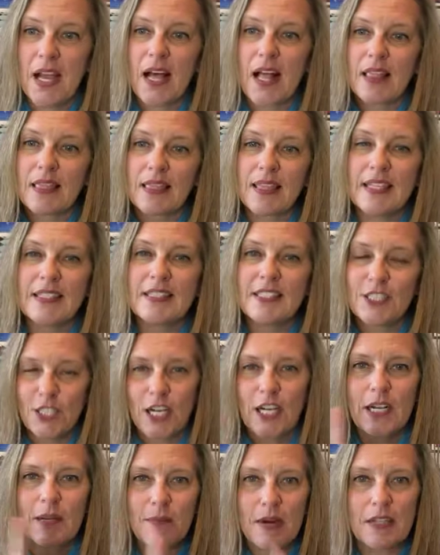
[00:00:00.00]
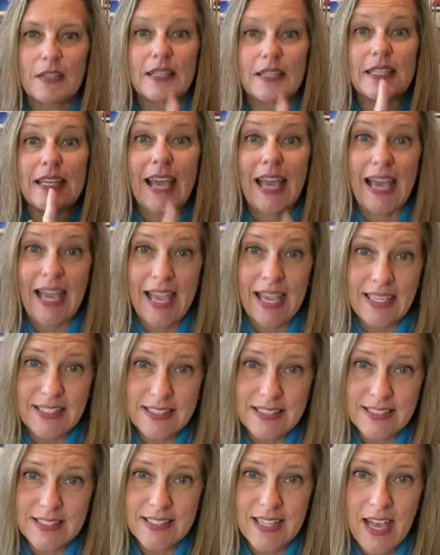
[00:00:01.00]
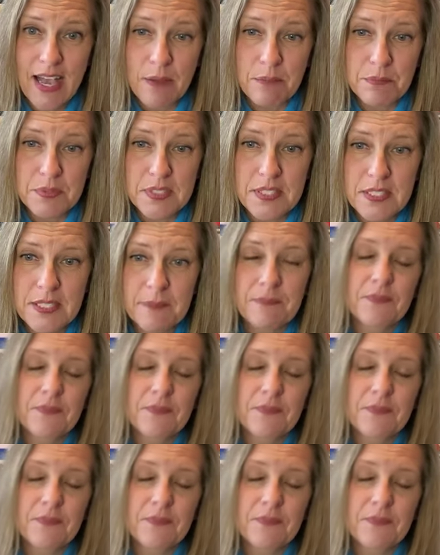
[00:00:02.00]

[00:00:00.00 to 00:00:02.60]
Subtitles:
Let's talk about the 8 steps